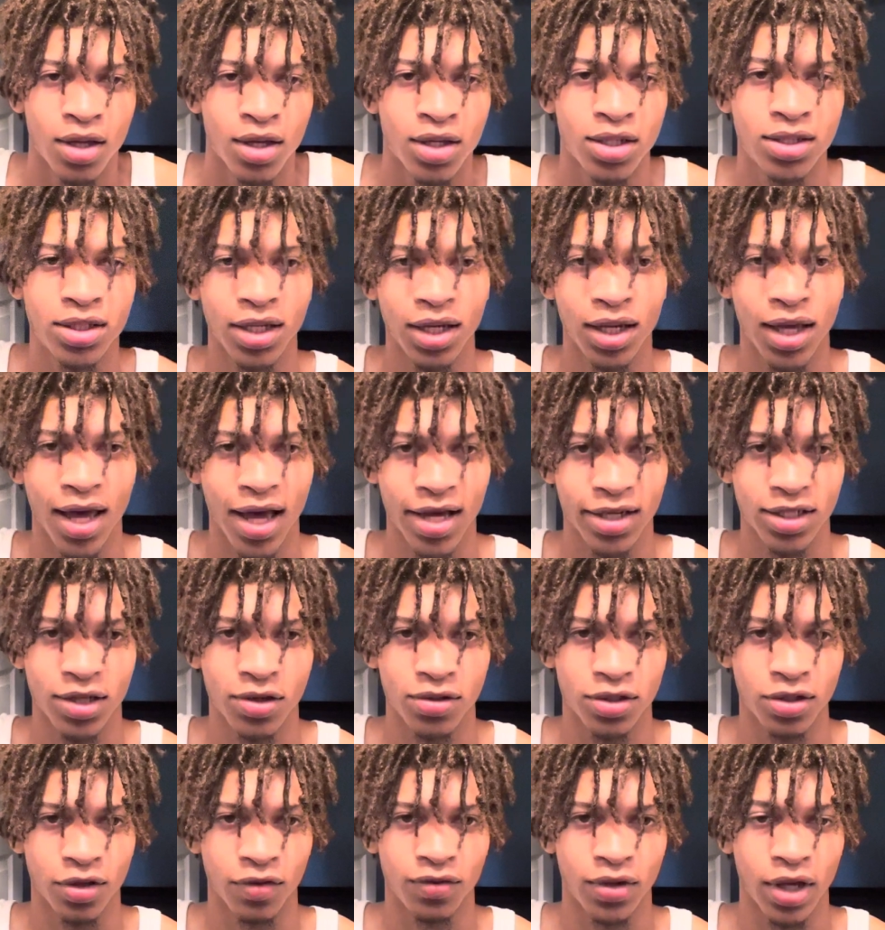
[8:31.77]
Sit and ask
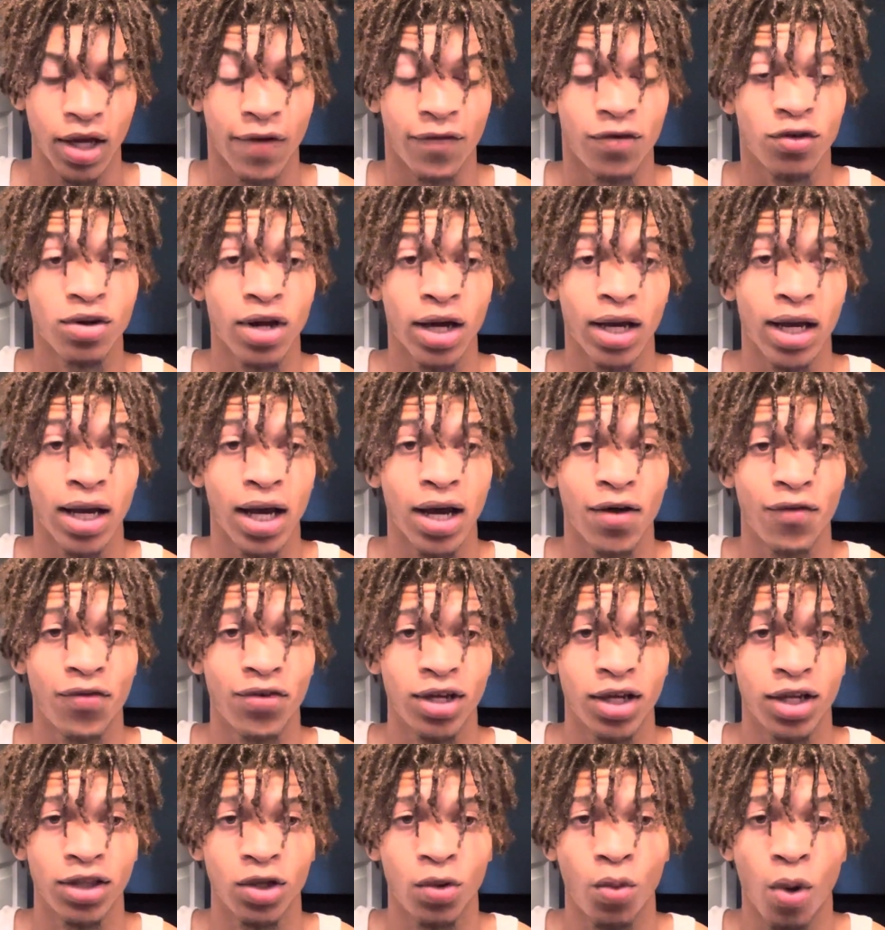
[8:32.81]
yourself that. If you're not
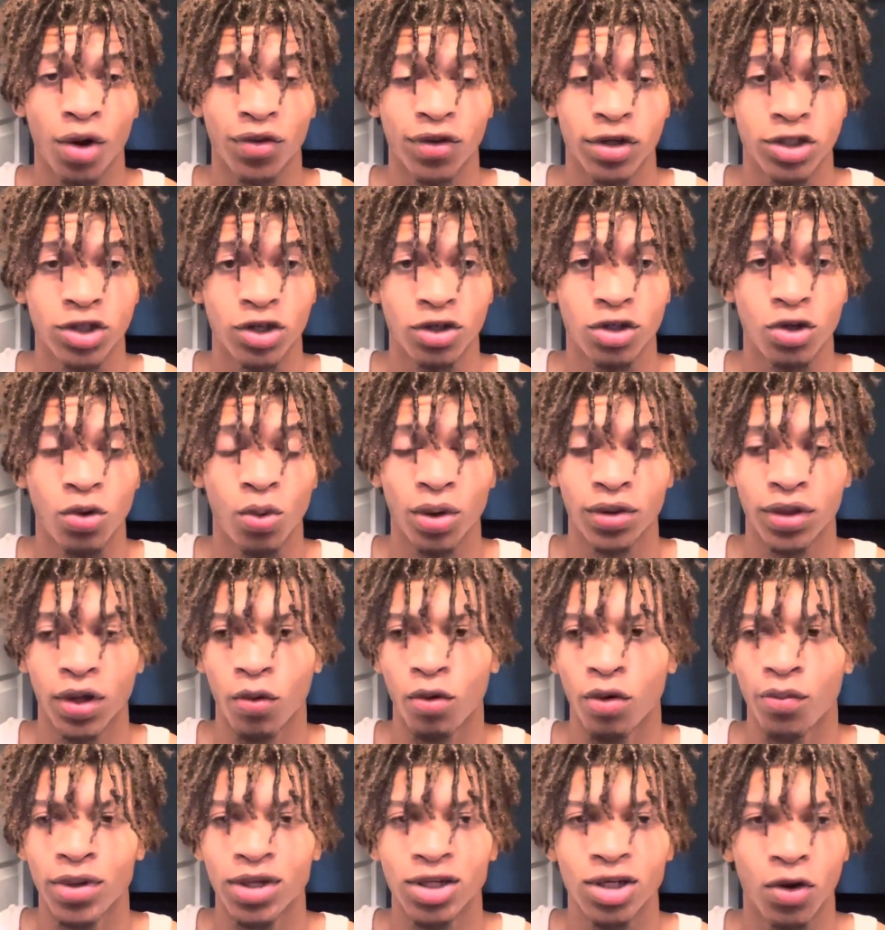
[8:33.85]
confident in the work that you're doing, there will
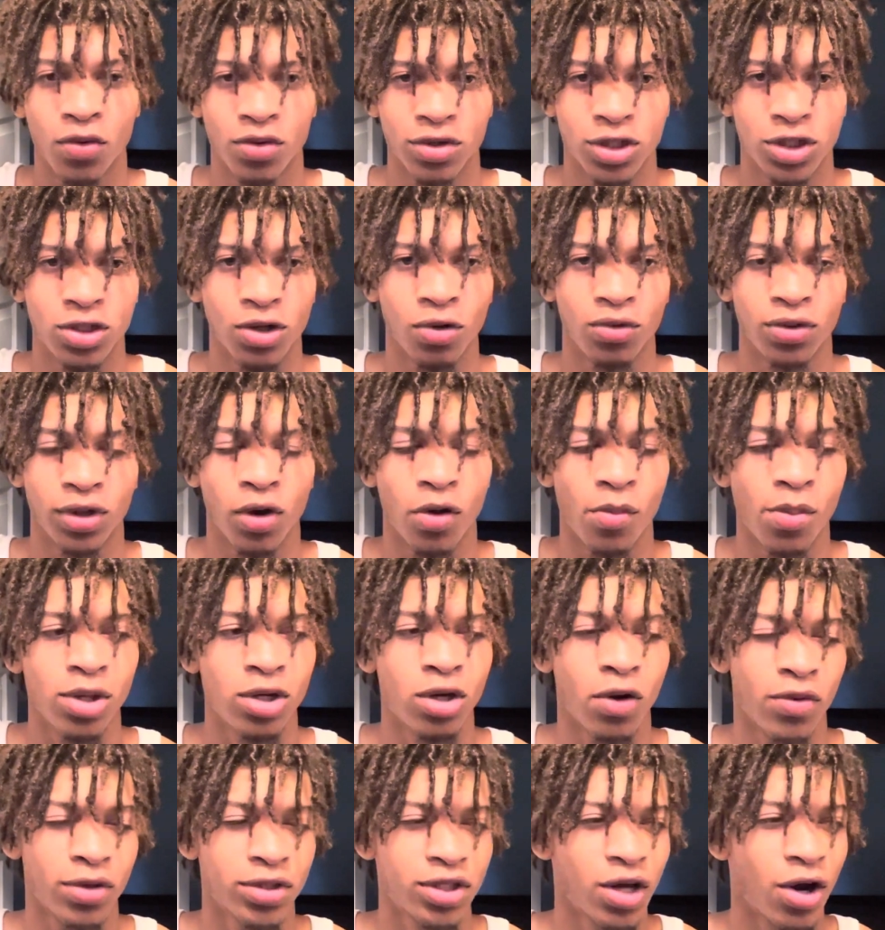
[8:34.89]
be no result. There will be no
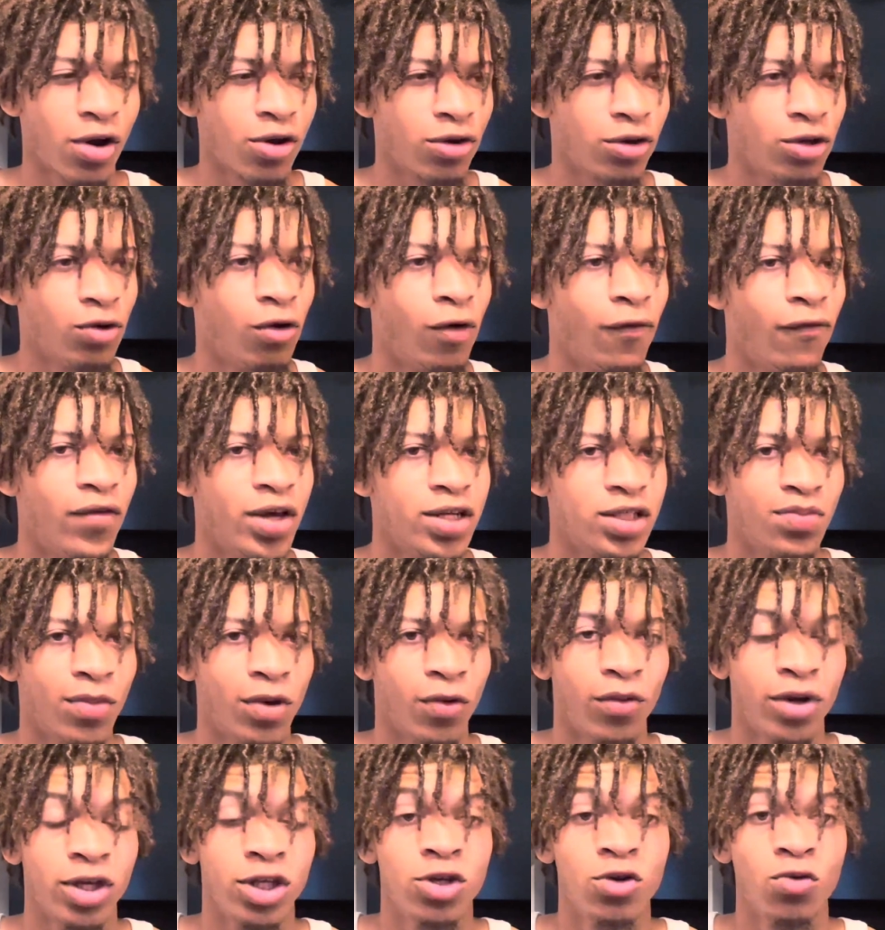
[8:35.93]
return on your investment.
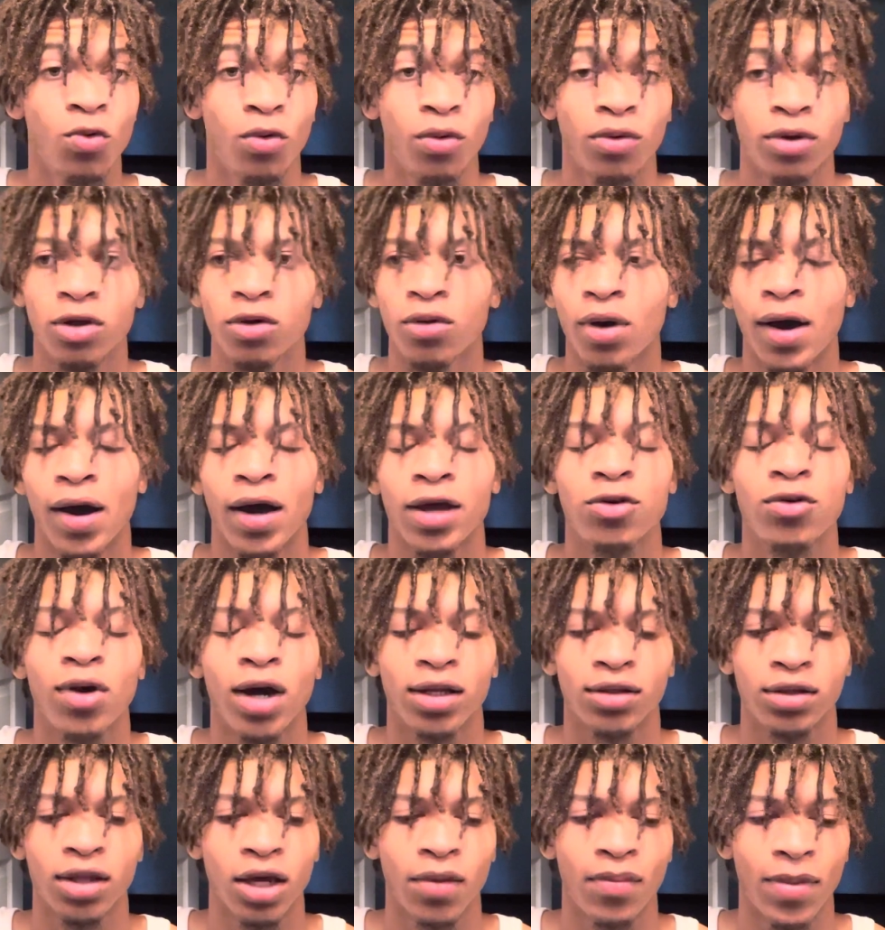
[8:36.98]
When you got to
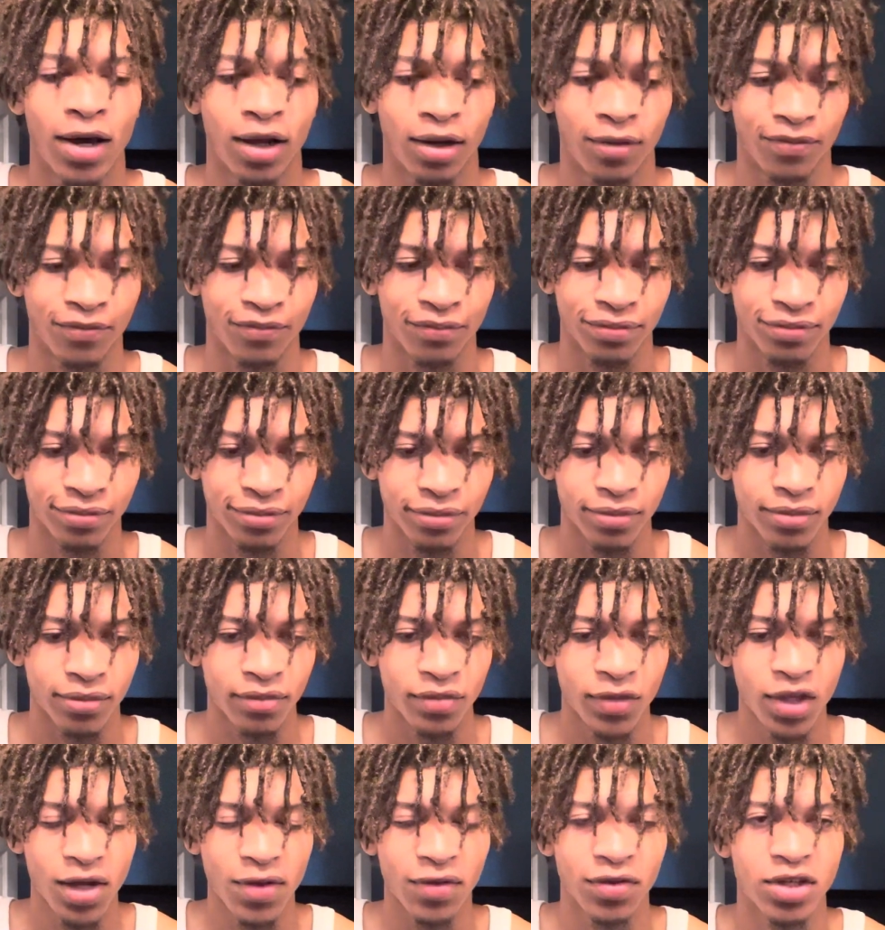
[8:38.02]
think about
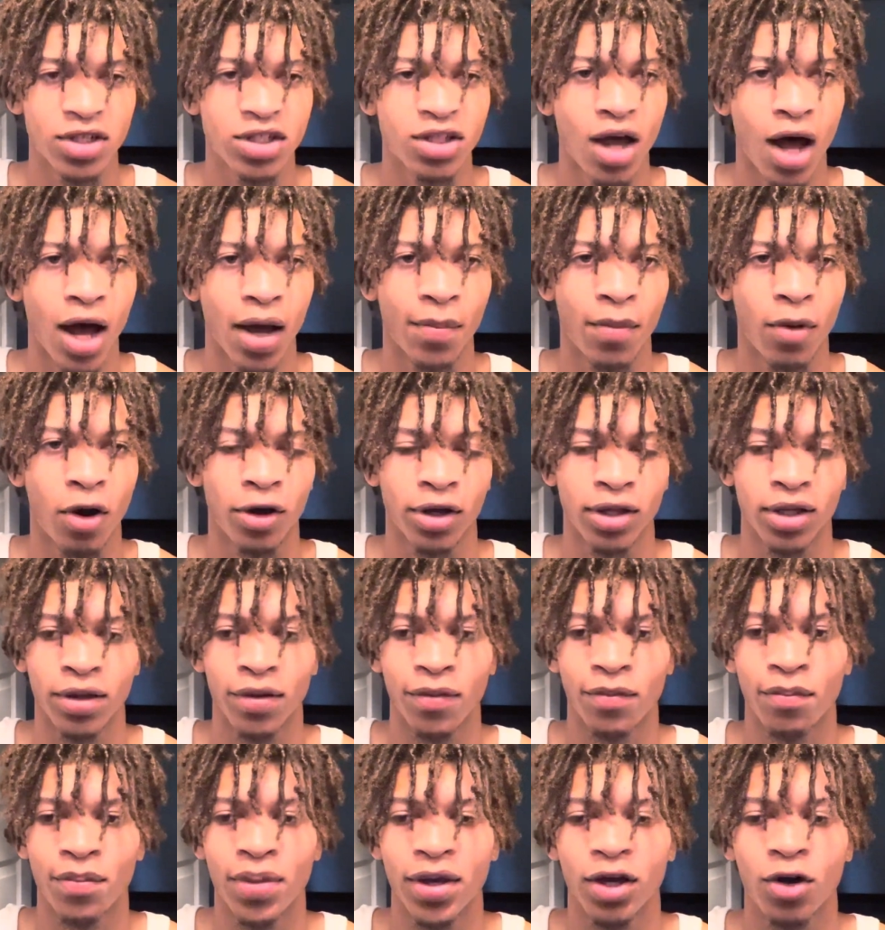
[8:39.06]
the stock market,
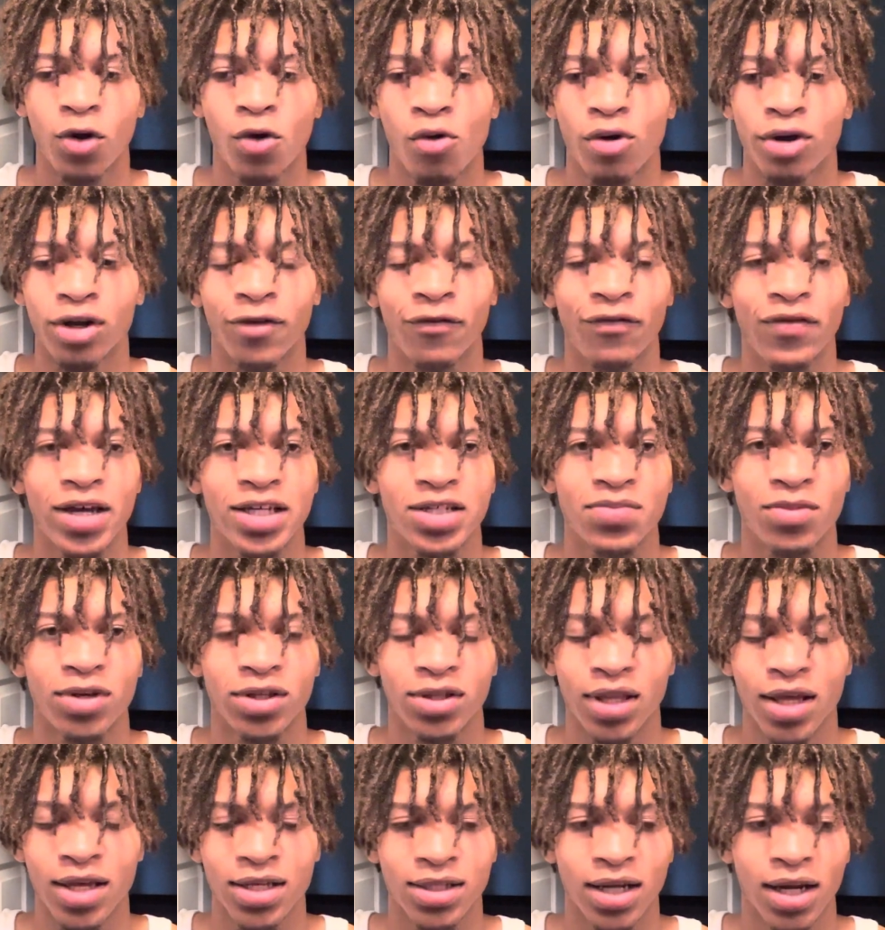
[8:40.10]
Bitcoin, investment,
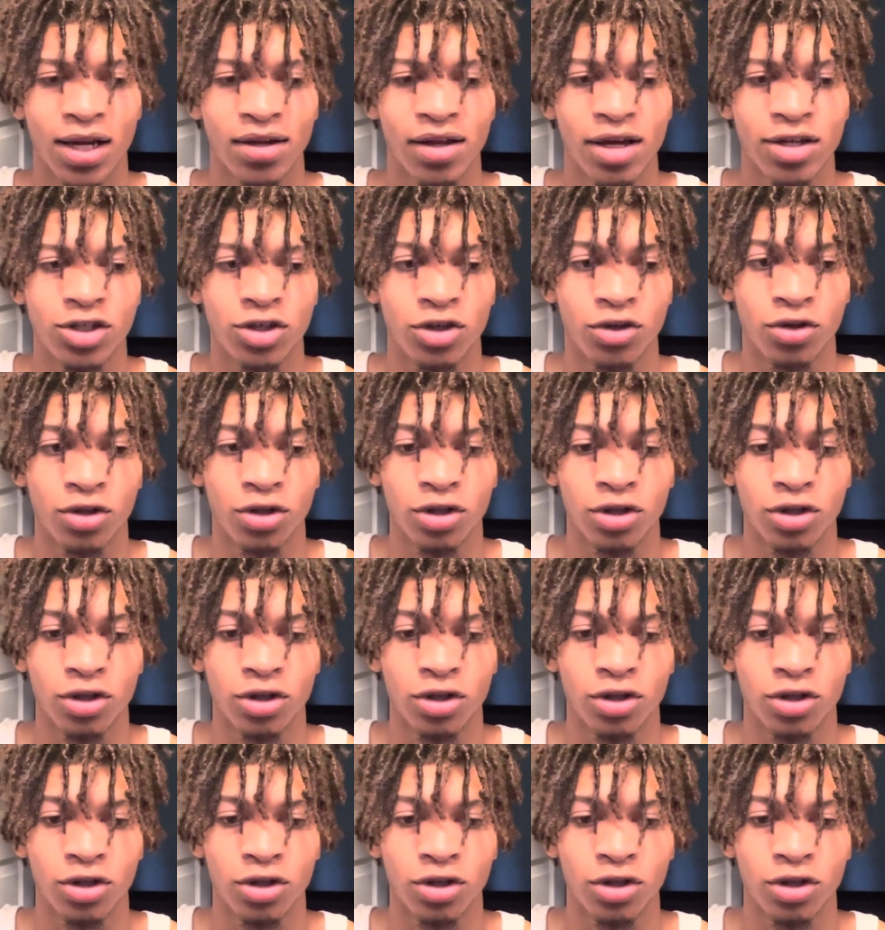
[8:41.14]
things of that nature.